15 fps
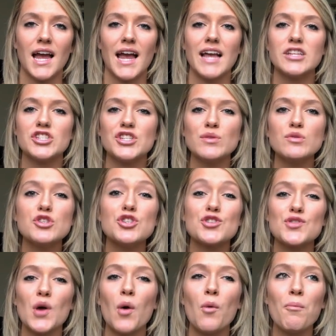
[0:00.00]
And she was
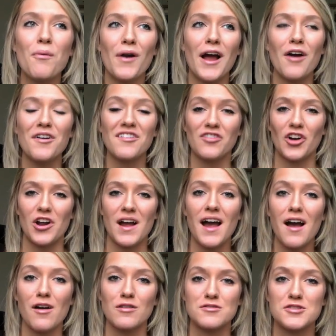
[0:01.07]
so proud of her
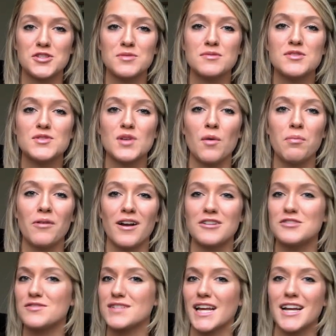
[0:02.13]
house. She was so proud.
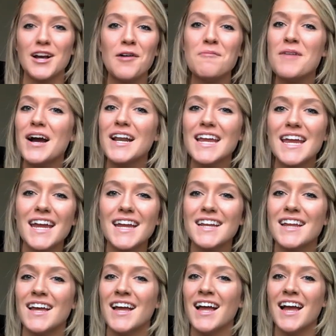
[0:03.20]
She was like, come
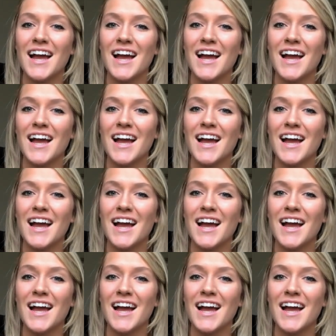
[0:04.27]
on in.